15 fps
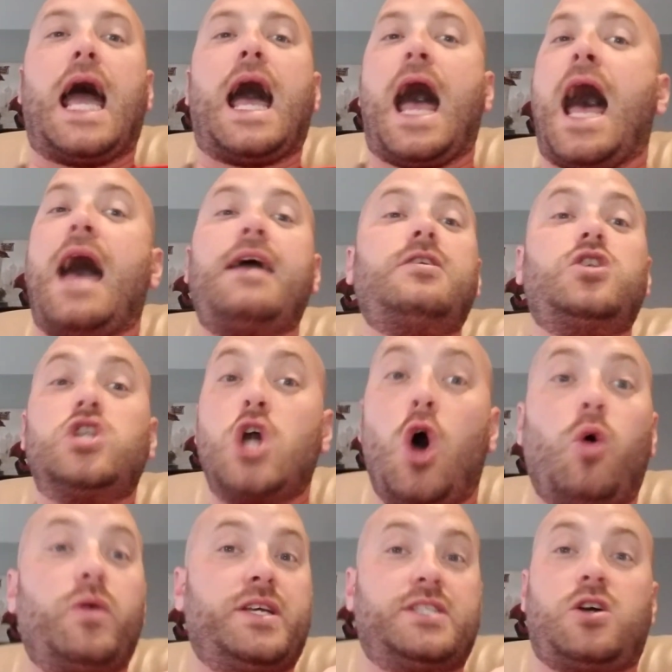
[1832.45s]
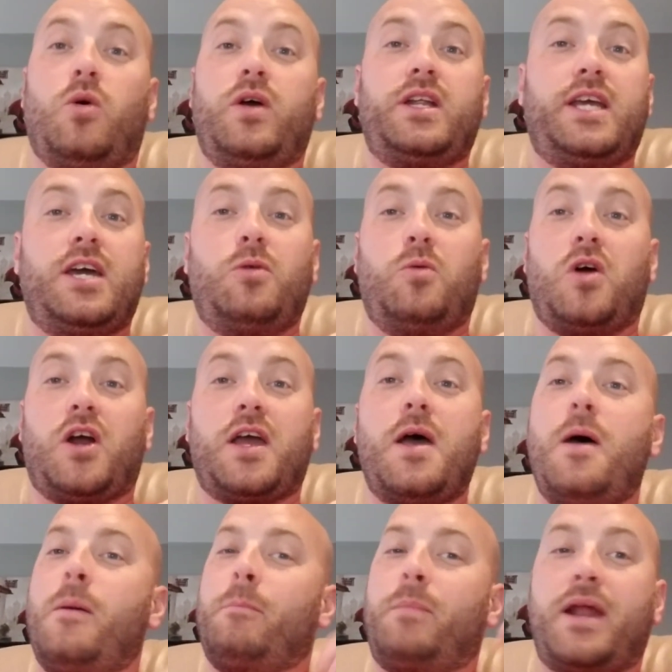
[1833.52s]
I know he's going to get work.
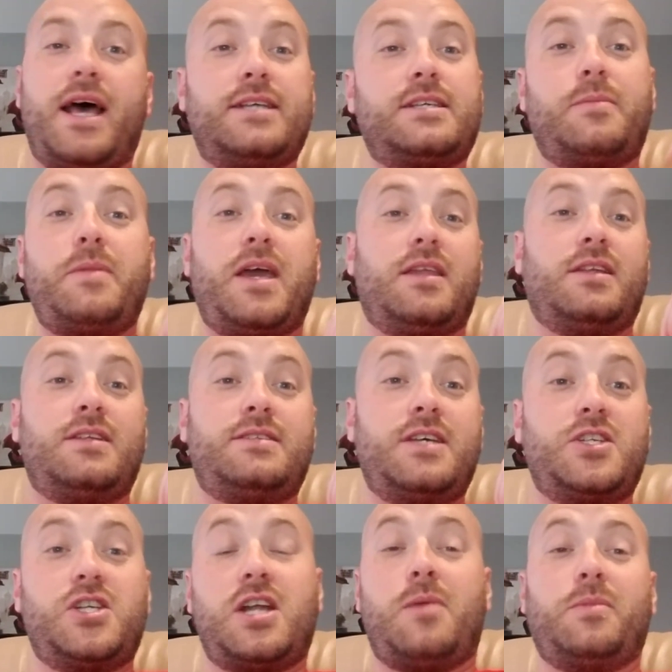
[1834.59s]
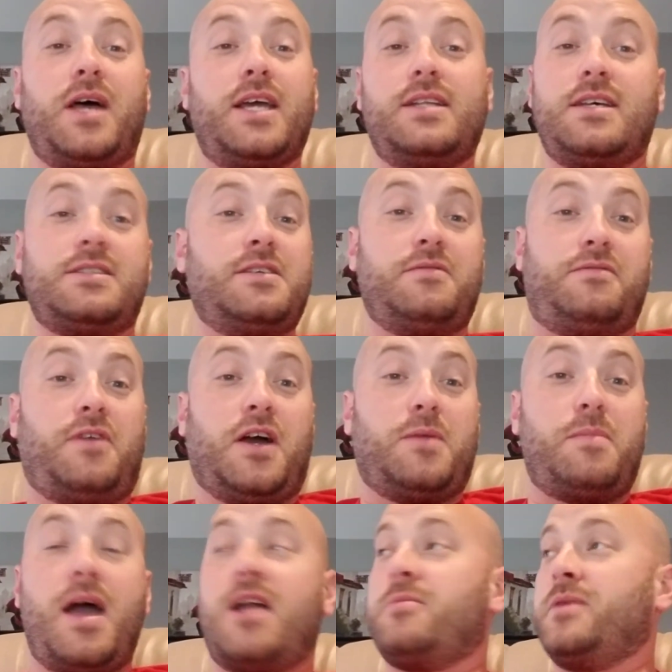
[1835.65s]
But as I'm making the decision, I'm like, it doesn't even fucking
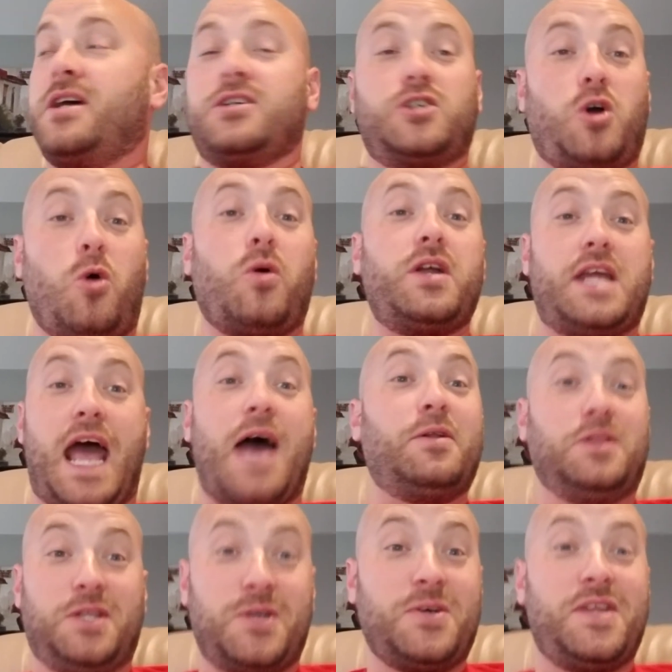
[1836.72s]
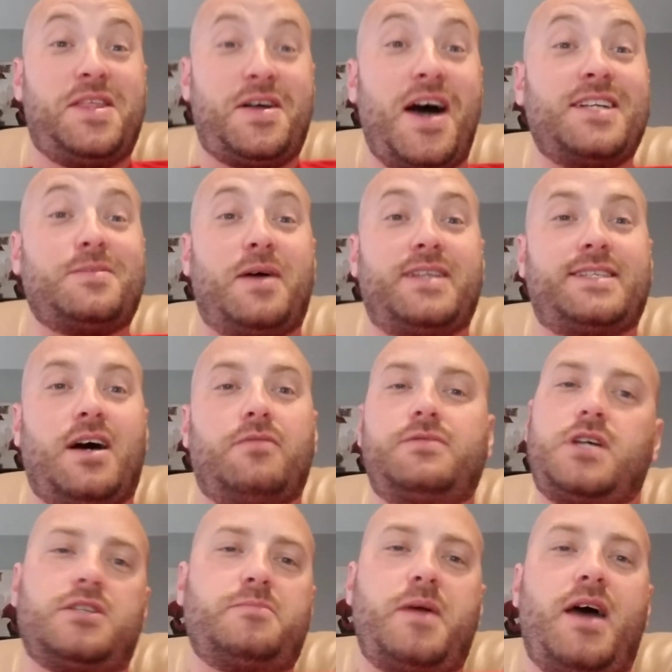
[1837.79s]
matter because I literally thought to myself, it
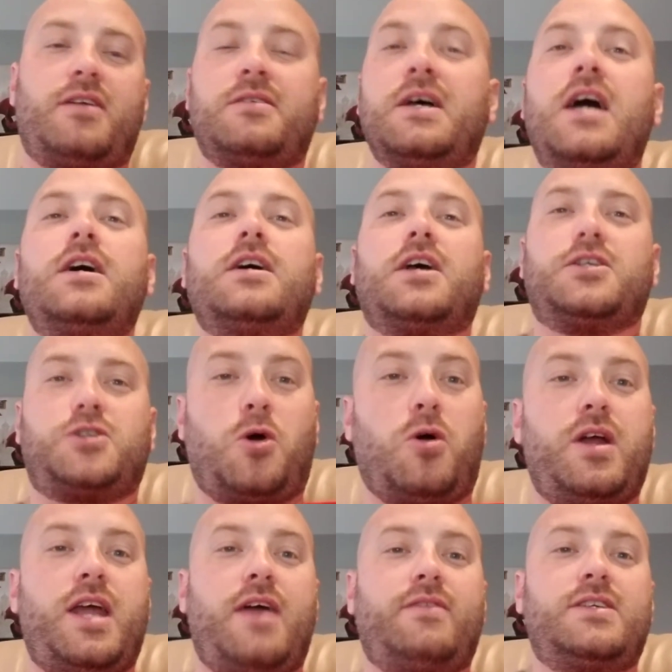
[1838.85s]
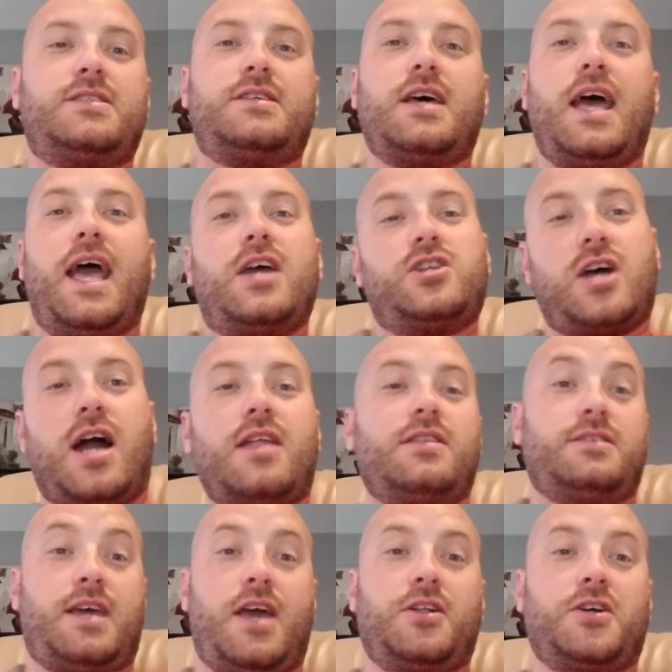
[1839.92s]
doesn't matter because Corey Davis and Jonathan
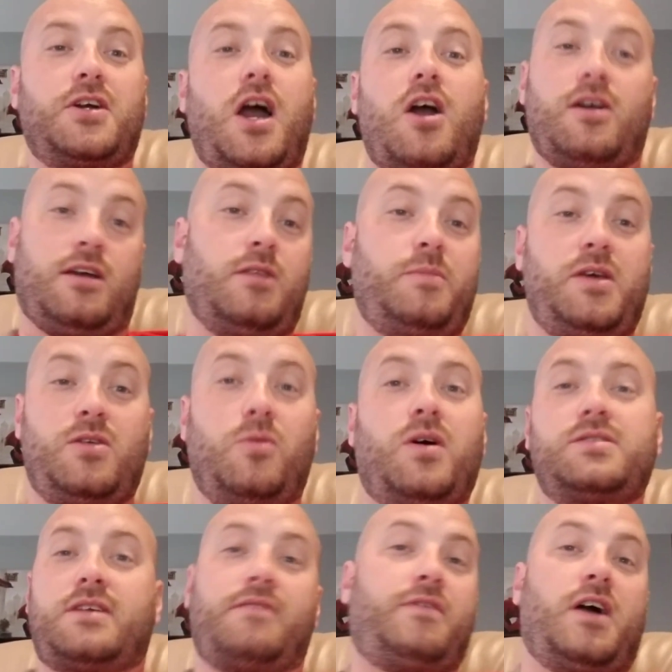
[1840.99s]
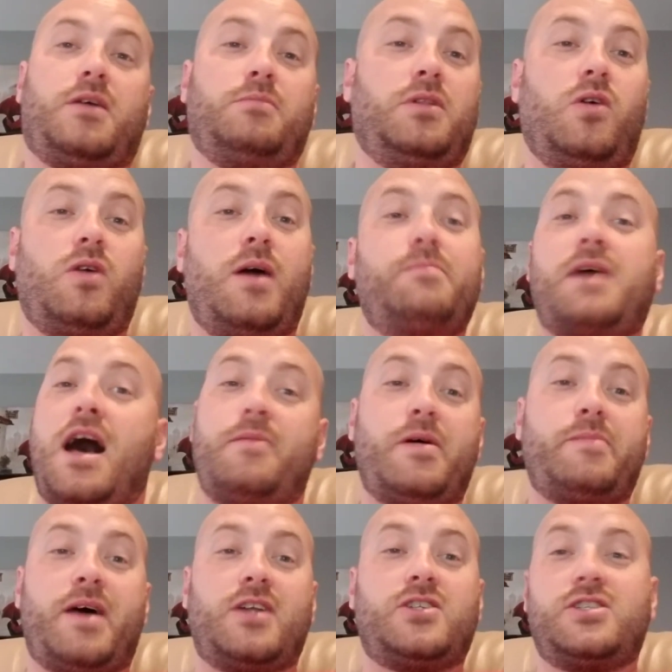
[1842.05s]
Taylor are going to be the ones I fucking blow up on my
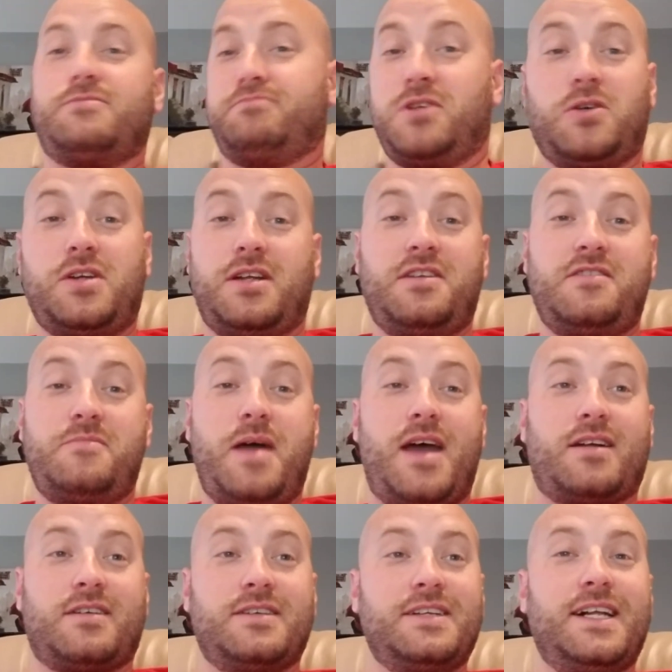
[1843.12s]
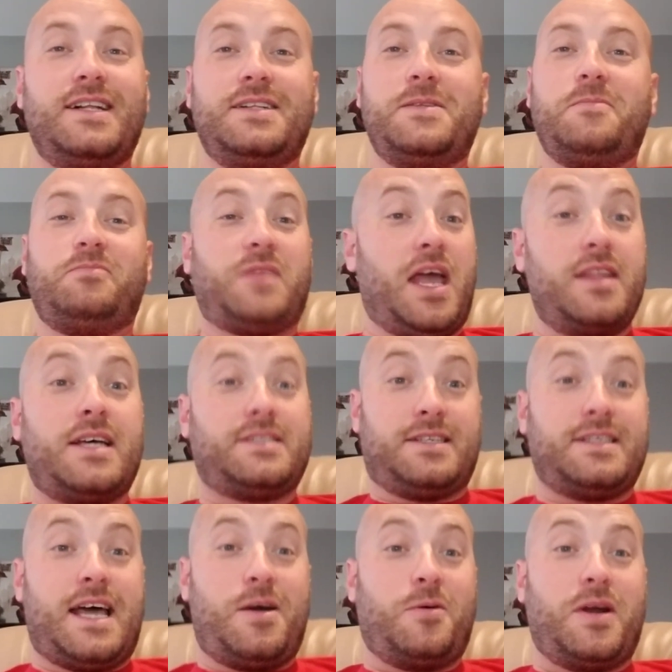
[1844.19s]
bench. So it doesn't even matter. And that's
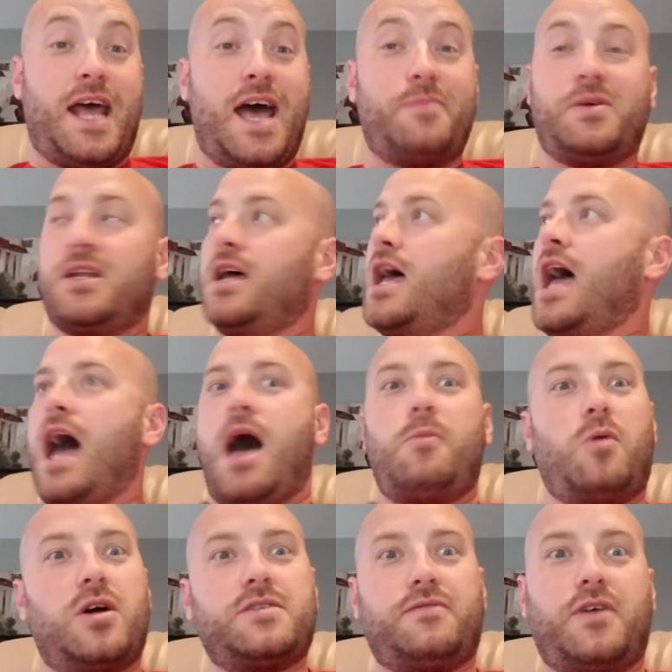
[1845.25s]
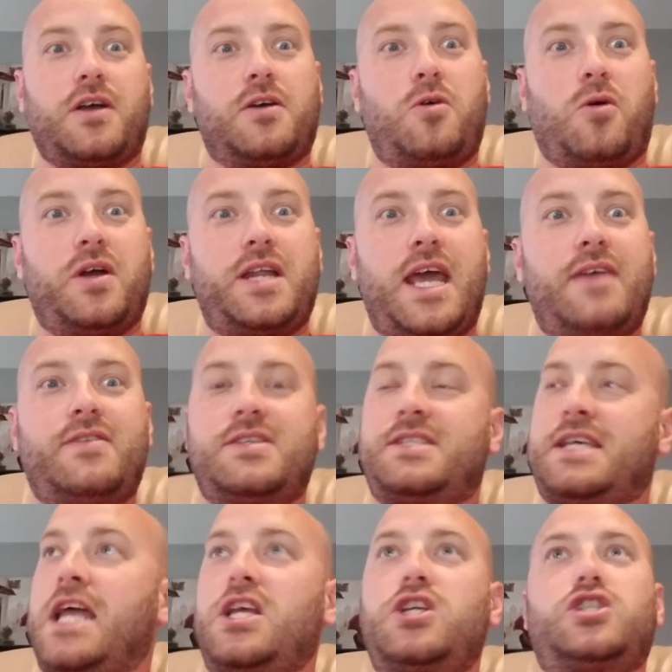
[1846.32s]
exactly what happened. I'm watching fucking Corey Davis
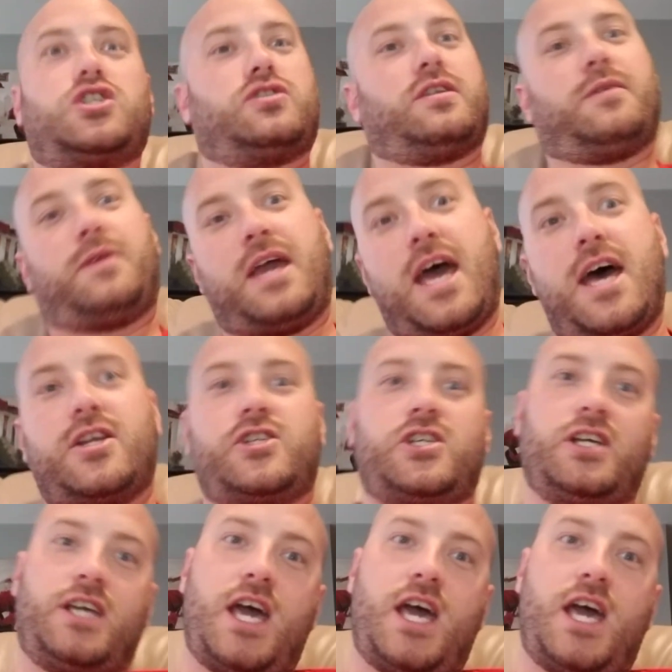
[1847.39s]
and he just catch.